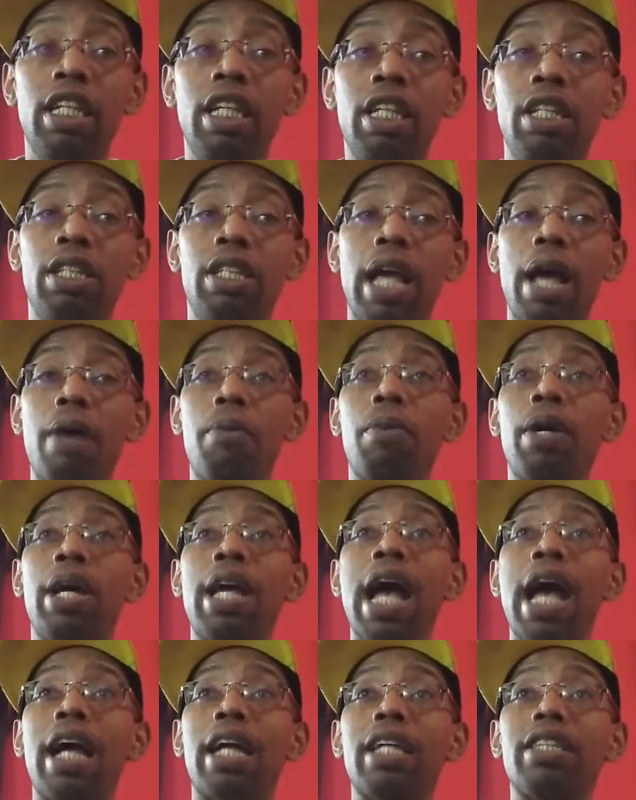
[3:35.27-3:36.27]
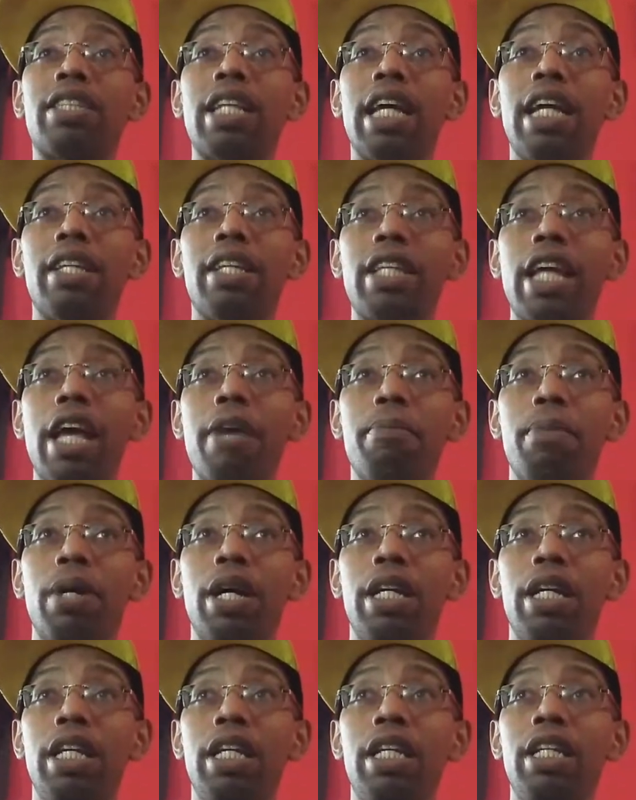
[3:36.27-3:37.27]
That way I can take that
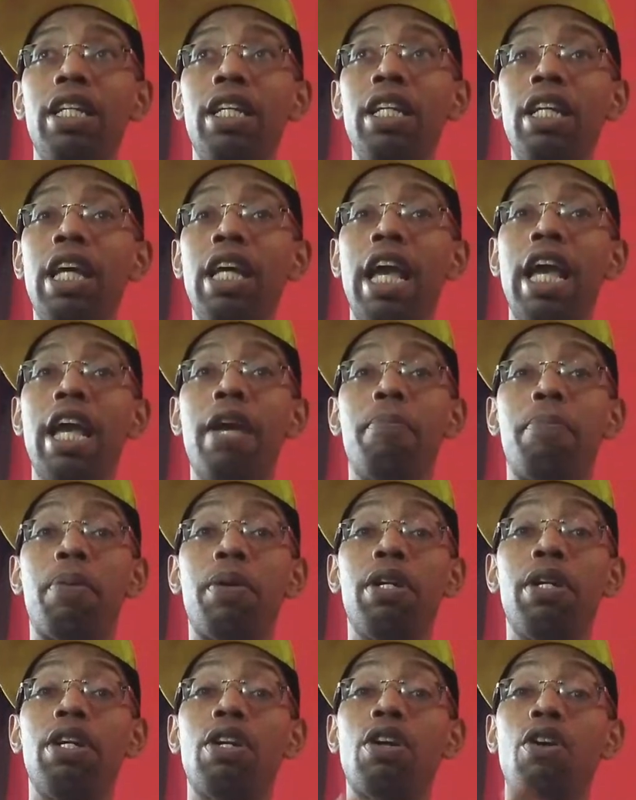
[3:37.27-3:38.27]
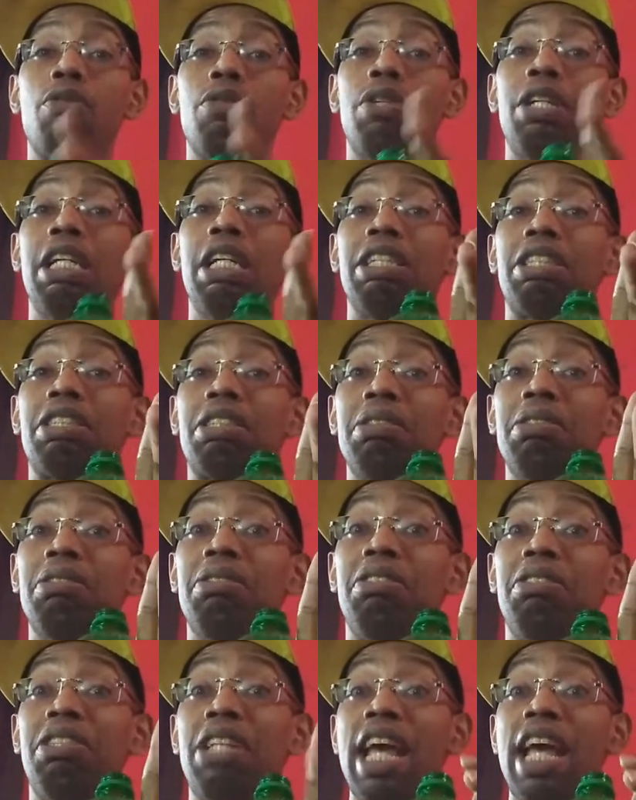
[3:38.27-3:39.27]
money and put it on this
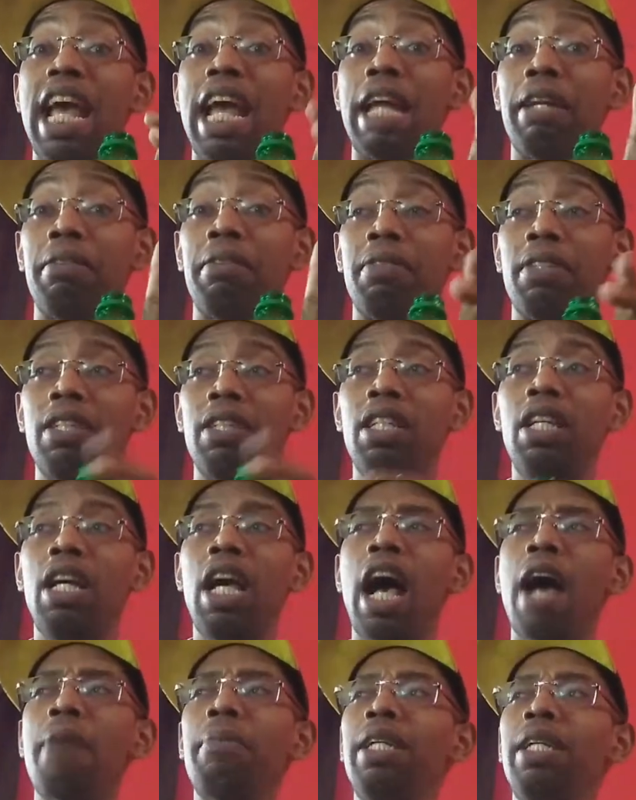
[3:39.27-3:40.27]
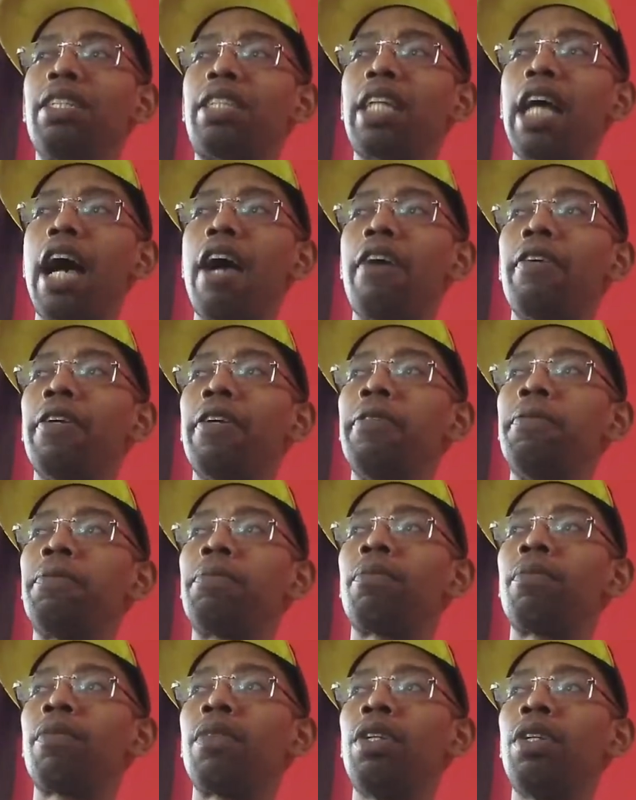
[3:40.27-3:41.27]
debt. I mean, Tyra,
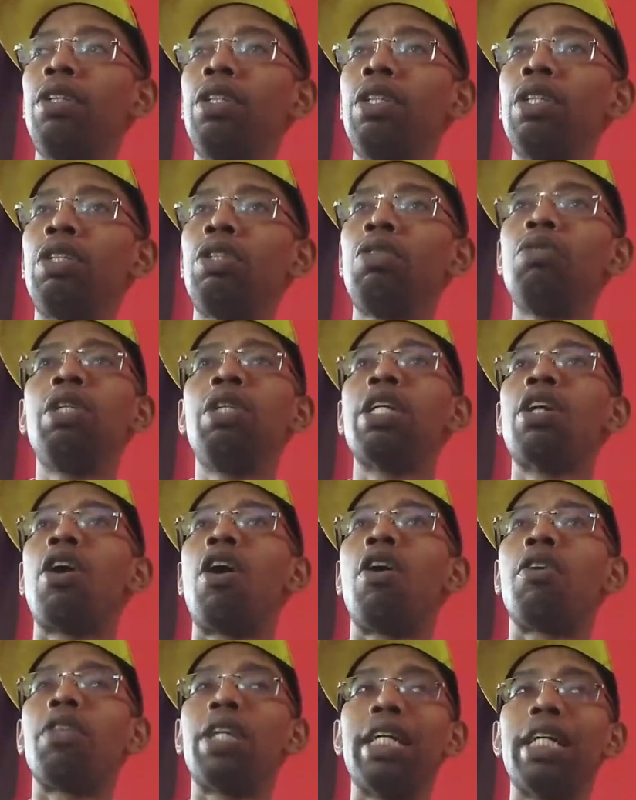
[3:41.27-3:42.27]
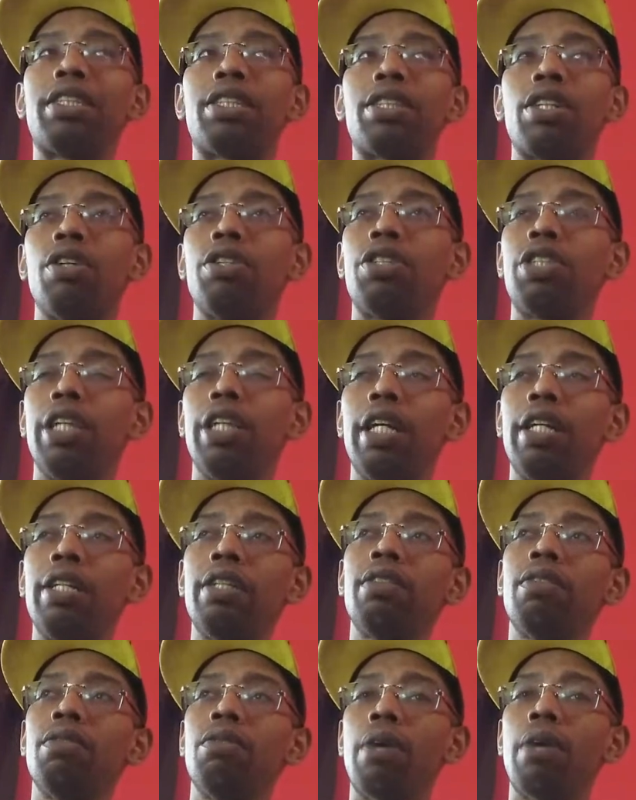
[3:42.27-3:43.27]
you did all that searching,
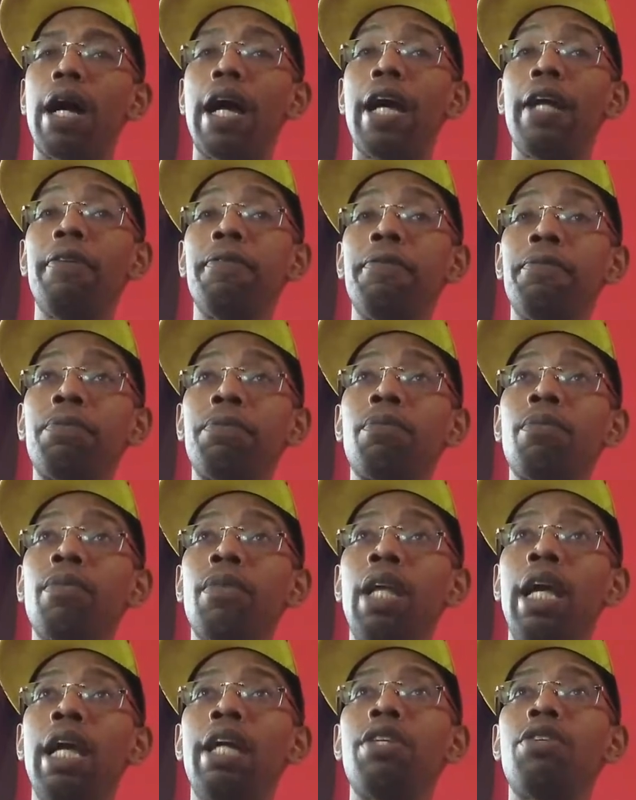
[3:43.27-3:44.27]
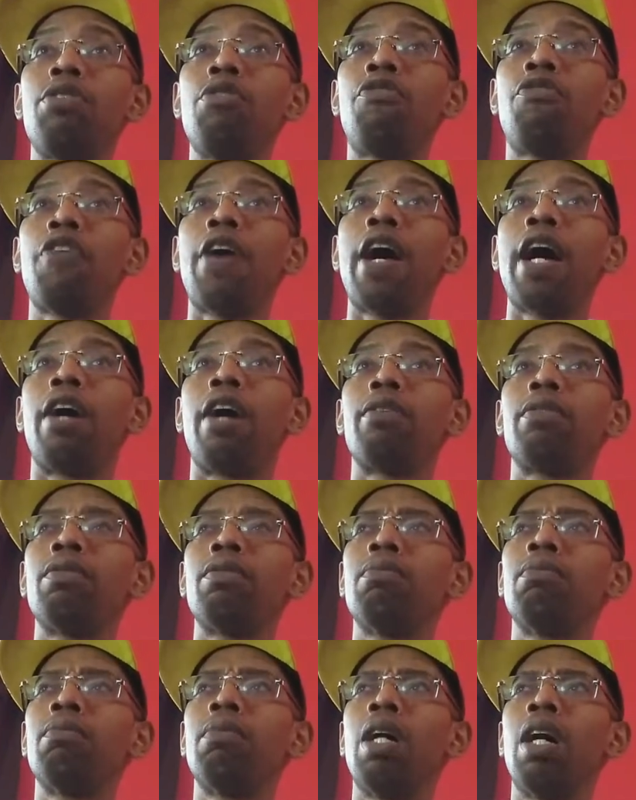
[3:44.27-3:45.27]
right? And you found
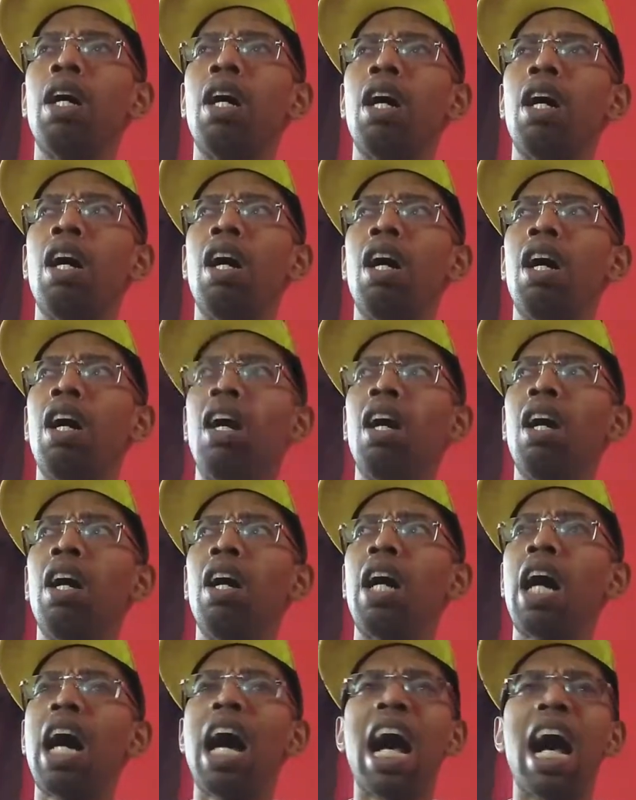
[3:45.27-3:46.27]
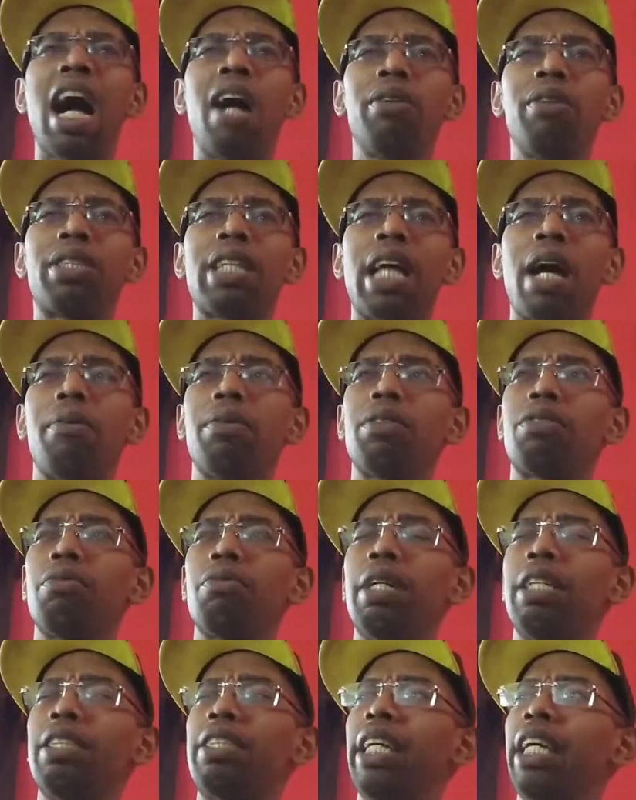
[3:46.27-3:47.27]
a house I was
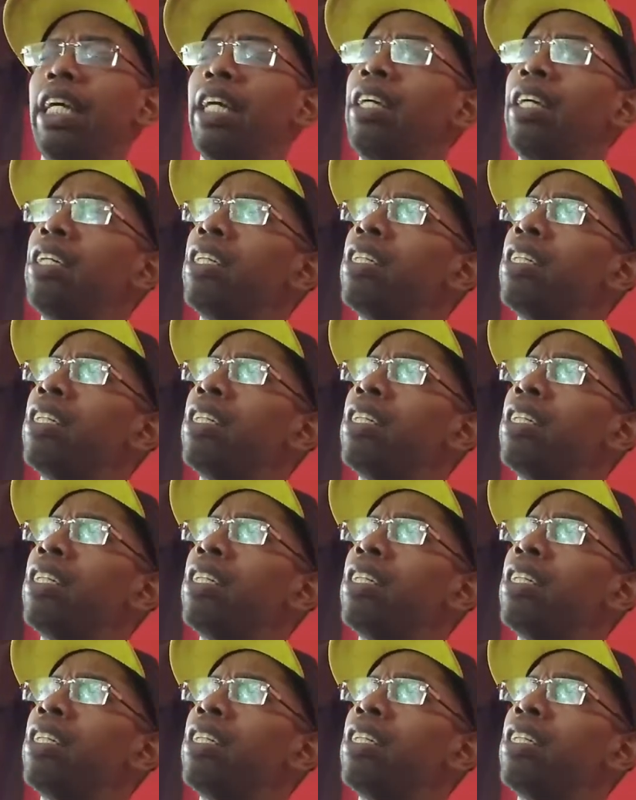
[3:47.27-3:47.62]
renting